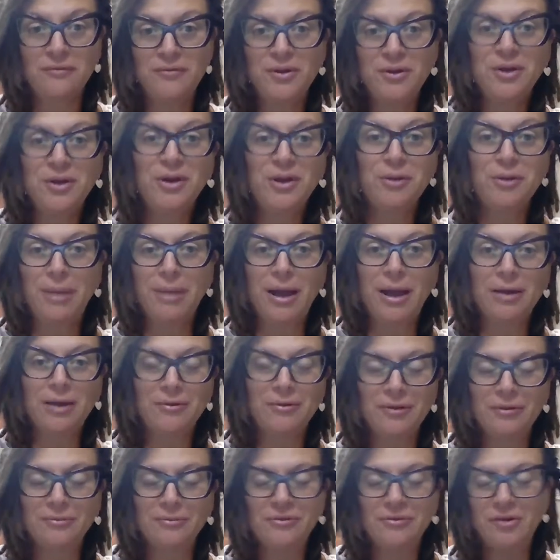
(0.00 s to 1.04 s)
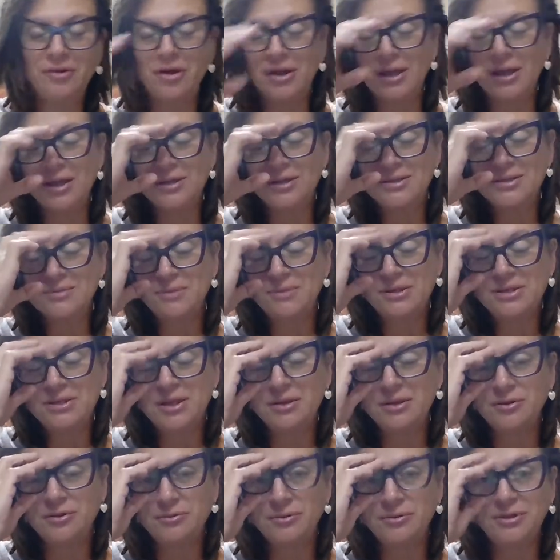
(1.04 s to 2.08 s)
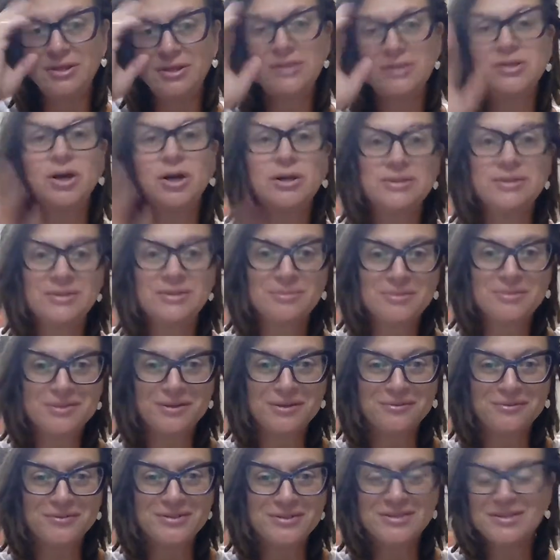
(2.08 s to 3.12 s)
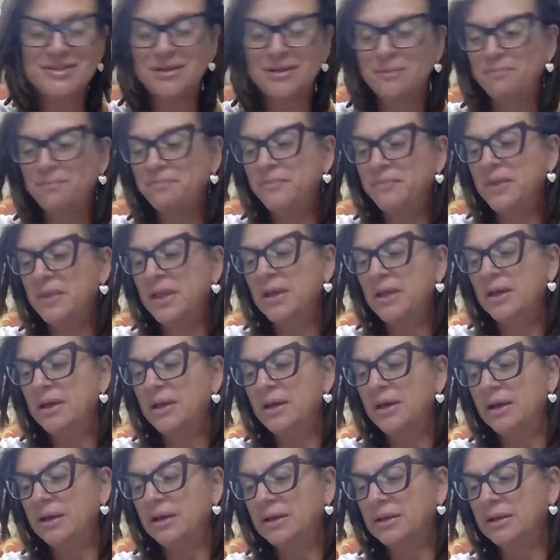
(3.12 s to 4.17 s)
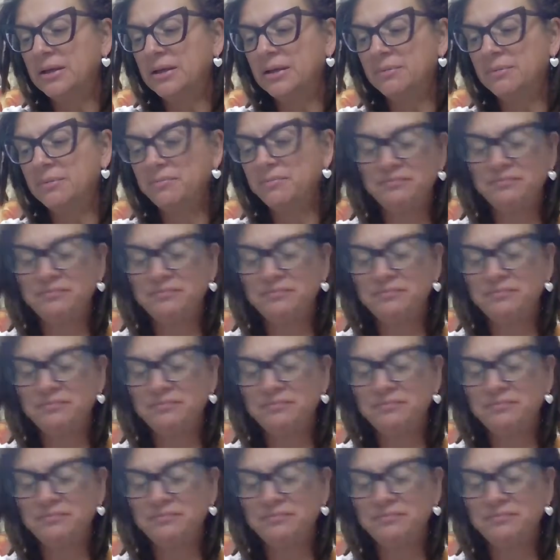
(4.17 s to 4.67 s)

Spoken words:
If you can hear background talking, it's my 10-year-old. He talks himself to sleep. But